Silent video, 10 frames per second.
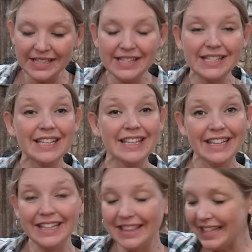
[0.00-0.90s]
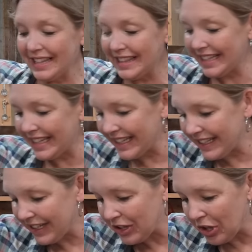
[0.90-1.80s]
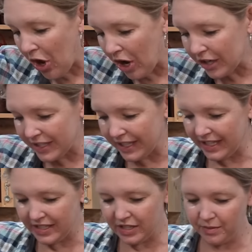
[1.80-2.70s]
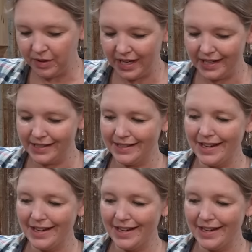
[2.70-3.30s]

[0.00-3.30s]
is to get the lid locked into place.